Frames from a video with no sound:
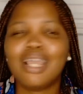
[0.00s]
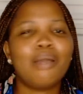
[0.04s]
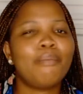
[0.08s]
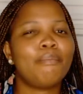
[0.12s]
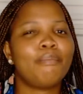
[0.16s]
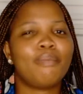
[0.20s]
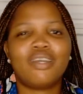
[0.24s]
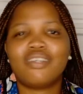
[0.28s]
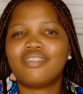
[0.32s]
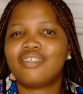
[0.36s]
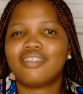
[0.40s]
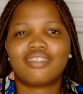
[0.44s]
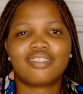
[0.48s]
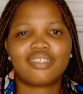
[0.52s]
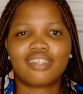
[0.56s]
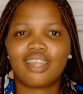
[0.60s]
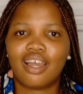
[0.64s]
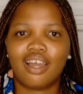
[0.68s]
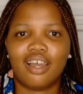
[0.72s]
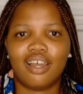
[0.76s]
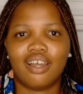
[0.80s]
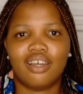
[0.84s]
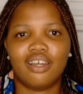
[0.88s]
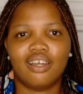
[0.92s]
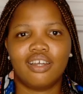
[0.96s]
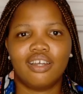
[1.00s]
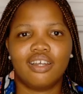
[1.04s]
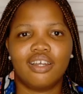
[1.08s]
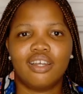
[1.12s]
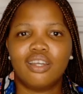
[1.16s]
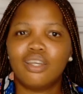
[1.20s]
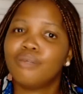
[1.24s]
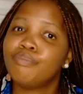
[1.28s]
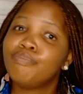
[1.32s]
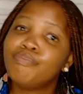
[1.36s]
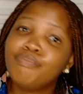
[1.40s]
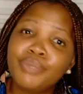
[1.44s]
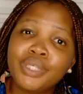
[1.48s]
My sister,
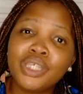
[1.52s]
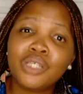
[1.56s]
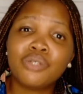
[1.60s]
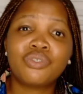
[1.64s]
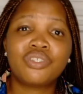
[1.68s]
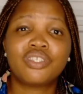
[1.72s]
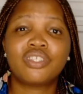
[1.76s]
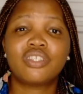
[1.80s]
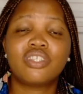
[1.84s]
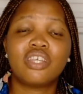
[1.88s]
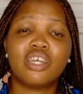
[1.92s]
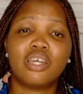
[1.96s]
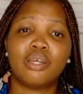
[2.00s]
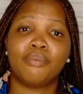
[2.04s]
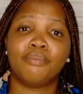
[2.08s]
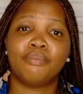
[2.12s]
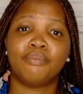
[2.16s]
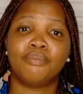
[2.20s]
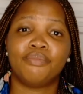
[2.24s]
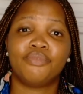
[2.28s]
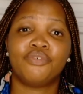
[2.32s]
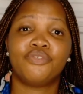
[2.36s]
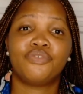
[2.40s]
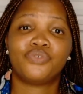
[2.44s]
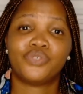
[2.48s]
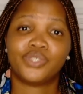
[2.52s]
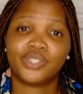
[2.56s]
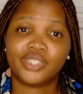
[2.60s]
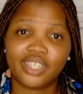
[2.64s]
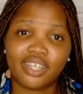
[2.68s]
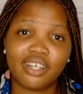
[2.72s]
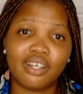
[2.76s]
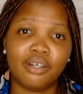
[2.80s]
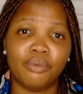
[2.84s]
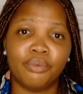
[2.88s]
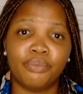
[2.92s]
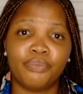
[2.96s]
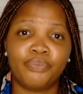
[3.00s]
mute them for
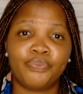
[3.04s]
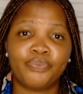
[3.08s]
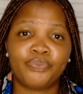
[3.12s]
now.